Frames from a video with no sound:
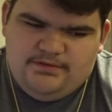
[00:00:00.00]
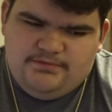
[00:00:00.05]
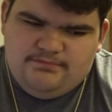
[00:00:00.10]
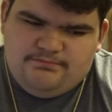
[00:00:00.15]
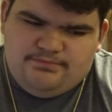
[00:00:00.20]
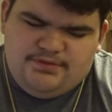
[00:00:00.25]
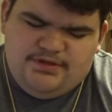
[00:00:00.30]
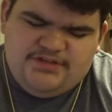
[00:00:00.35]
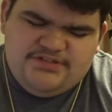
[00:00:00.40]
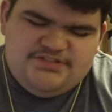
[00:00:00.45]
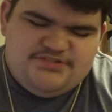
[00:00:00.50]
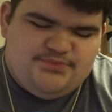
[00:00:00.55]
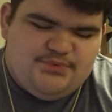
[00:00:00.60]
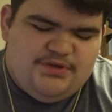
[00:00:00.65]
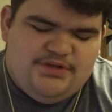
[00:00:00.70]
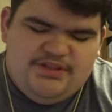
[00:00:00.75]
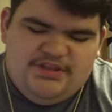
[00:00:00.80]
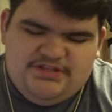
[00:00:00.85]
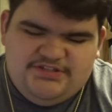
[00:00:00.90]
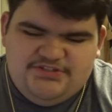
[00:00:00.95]
but I just
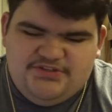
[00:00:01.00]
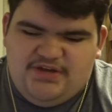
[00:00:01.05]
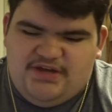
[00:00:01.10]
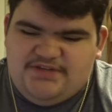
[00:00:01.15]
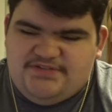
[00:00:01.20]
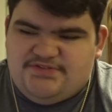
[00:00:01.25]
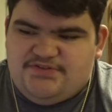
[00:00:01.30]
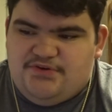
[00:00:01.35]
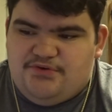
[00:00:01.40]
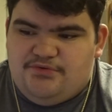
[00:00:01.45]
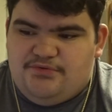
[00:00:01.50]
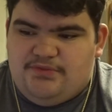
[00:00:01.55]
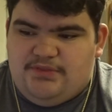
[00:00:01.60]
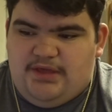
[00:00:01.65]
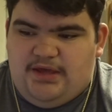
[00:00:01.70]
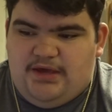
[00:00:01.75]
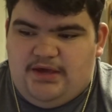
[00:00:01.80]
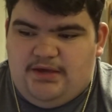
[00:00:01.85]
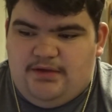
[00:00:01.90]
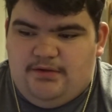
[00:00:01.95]
want to let you guys know
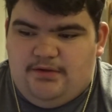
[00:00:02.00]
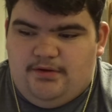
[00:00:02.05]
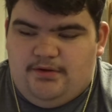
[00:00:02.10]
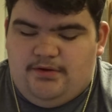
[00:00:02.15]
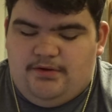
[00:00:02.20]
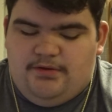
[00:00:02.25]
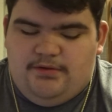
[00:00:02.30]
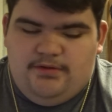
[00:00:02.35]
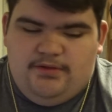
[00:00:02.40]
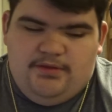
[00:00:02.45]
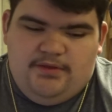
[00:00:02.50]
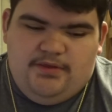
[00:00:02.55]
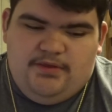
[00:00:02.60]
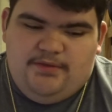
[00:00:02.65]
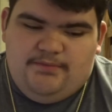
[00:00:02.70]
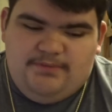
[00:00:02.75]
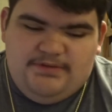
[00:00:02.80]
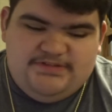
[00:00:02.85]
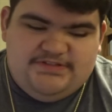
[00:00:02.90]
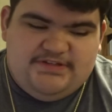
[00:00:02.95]
that uh,
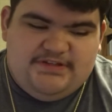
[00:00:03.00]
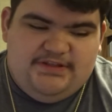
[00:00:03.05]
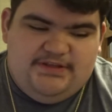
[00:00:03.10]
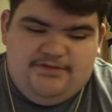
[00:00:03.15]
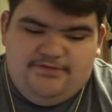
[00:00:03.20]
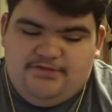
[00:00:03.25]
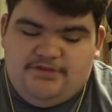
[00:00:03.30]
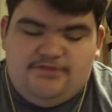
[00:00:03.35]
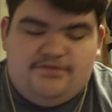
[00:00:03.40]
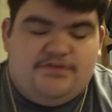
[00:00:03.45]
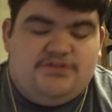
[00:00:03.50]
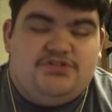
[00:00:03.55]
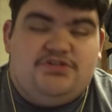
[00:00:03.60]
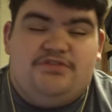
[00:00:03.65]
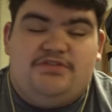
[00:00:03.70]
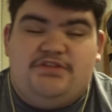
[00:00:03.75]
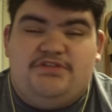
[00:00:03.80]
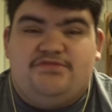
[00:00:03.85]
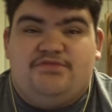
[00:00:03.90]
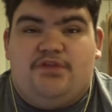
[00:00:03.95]
basically for the future
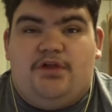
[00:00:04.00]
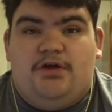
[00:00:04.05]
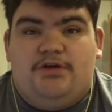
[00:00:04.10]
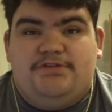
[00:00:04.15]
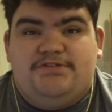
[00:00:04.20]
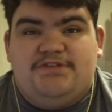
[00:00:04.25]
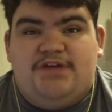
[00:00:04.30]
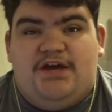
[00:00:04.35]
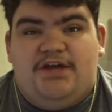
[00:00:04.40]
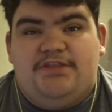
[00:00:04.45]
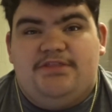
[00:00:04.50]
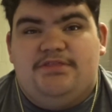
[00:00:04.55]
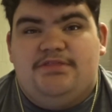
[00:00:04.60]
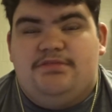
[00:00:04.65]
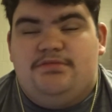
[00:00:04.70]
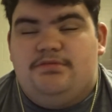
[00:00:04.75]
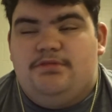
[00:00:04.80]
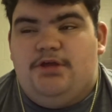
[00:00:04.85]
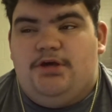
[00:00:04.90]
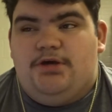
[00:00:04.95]
of these vlogs, I
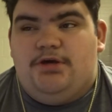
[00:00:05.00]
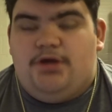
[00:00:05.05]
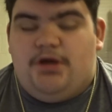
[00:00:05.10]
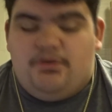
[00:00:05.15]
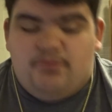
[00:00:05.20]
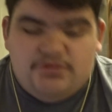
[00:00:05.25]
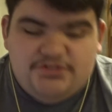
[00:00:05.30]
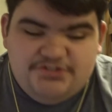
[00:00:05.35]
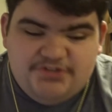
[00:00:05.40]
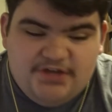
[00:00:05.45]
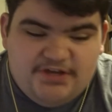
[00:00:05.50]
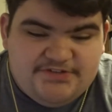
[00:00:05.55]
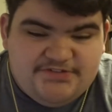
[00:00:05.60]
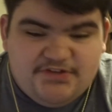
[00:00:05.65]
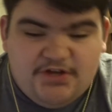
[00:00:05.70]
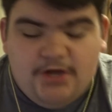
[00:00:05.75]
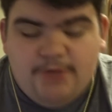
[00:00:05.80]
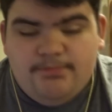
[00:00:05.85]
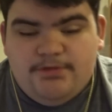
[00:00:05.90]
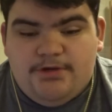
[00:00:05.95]
th uh, I want you guys to
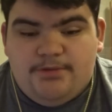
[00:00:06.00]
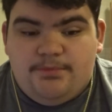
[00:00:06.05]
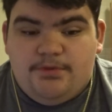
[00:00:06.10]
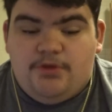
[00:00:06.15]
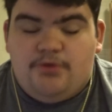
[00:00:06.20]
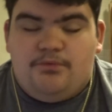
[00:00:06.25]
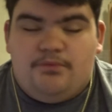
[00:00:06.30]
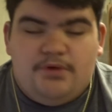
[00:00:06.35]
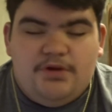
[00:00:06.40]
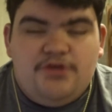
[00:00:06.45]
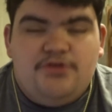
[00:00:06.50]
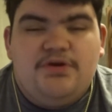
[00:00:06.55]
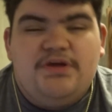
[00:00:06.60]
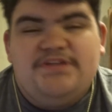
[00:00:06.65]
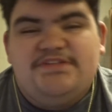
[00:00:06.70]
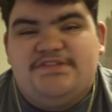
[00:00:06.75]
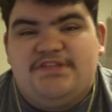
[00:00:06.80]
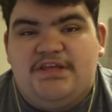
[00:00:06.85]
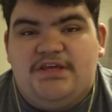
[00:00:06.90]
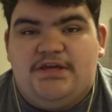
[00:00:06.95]
comment down below. What do you
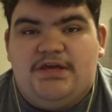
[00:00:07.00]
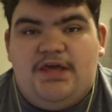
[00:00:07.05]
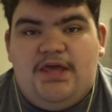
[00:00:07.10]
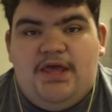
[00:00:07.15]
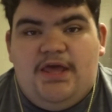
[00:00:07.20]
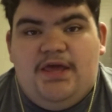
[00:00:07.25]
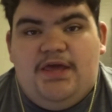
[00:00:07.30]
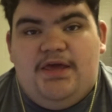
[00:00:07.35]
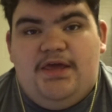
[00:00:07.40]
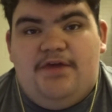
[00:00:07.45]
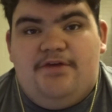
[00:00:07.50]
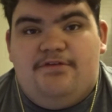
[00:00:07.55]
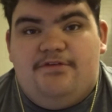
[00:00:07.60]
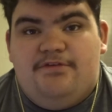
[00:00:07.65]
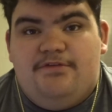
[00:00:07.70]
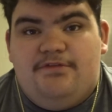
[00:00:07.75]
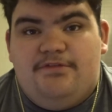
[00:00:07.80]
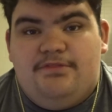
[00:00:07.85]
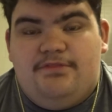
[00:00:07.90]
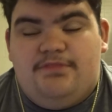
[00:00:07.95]
guys think? If
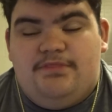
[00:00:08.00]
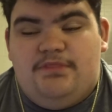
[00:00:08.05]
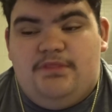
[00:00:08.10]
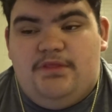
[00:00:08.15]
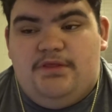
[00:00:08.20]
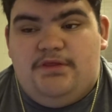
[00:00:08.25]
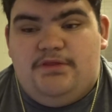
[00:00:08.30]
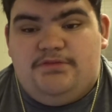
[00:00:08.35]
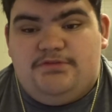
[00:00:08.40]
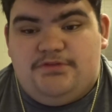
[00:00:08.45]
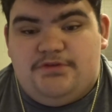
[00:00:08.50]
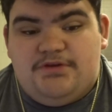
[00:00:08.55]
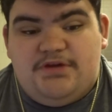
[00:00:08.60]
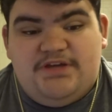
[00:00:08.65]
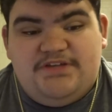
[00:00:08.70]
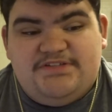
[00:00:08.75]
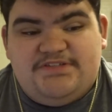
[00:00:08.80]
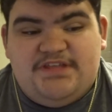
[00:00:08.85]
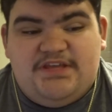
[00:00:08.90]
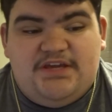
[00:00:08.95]
do you
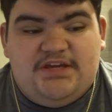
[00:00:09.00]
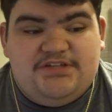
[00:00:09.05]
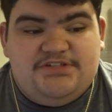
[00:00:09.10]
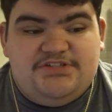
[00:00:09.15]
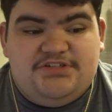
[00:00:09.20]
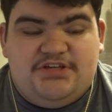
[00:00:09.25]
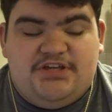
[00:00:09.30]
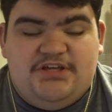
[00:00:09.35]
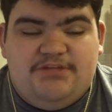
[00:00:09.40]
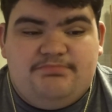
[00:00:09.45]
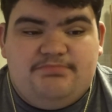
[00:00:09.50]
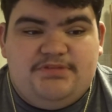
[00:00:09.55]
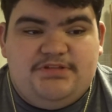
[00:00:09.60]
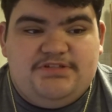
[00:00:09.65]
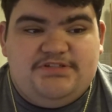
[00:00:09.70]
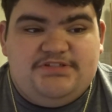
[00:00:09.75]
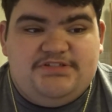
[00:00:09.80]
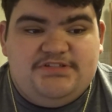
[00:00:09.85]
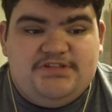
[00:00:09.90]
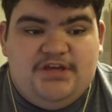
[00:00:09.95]
guys think I should keep
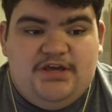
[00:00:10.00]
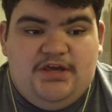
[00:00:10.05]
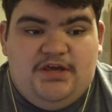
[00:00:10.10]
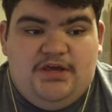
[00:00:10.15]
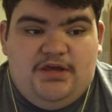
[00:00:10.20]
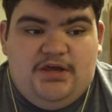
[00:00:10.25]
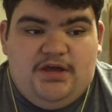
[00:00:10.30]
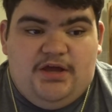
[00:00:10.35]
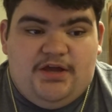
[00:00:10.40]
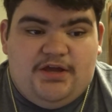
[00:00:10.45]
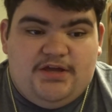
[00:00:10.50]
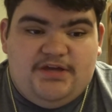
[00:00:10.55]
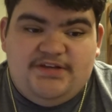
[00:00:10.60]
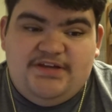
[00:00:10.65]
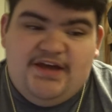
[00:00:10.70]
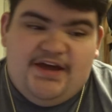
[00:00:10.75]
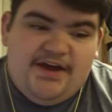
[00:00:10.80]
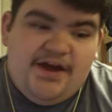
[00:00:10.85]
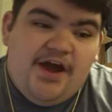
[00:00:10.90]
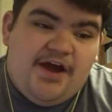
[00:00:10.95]
this? I could,
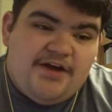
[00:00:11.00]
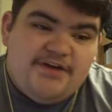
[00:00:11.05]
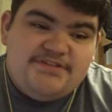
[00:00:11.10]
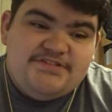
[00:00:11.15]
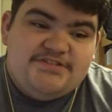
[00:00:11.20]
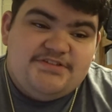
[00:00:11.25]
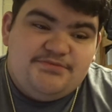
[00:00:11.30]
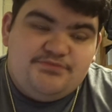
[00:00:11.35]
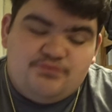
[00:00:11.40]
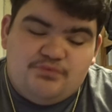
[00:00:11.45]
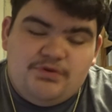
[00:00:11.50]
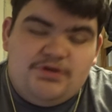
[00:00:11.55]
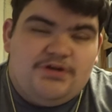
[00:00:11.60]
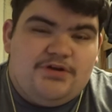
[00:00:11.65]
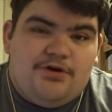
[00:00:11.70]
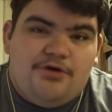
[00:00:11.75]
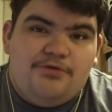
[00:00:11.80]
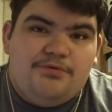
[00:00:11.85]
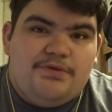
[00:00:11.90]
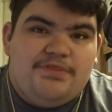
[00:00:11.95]
I honestly would
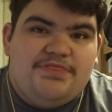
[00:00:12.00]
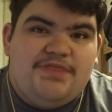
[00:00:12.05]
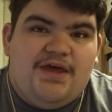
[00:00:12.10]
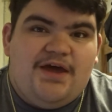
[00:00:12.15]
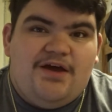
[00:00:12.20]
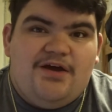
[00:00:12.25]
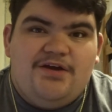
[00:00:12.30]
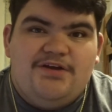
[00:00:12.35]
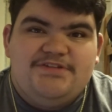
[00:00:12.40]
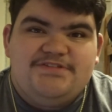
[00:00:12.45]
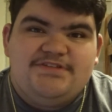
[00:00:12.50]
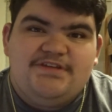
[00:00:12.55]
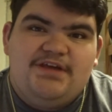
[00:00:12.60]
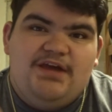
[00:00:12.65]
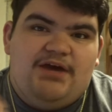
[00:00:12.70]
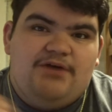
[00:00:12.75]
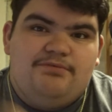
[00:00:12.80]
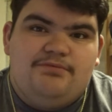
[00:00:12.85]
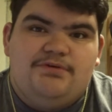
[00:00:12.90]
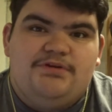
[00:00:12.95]
go with that, honestly.
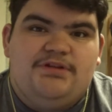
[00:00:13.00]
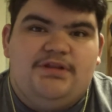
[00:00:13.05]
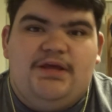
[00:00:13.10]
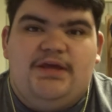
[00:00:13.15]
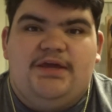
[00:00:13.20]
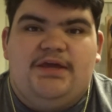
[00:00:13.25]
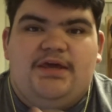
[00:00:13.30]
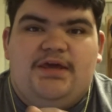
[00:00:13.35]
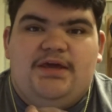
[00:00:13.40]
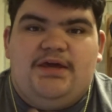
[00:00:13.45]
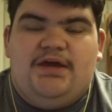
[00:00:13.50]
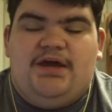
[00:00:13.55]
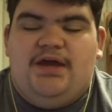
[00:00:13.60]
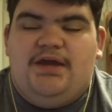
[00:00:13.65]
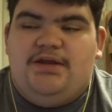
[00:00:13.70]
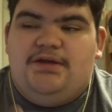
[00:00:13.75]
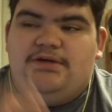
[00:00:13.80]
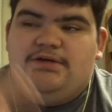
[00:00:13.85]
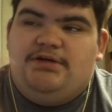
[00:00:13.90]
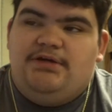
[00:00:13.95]
I would, like,
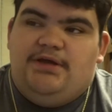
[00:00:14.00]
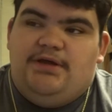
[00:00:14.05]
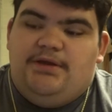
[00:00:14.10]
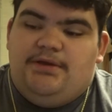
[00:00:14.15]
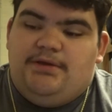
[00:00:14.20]
kind of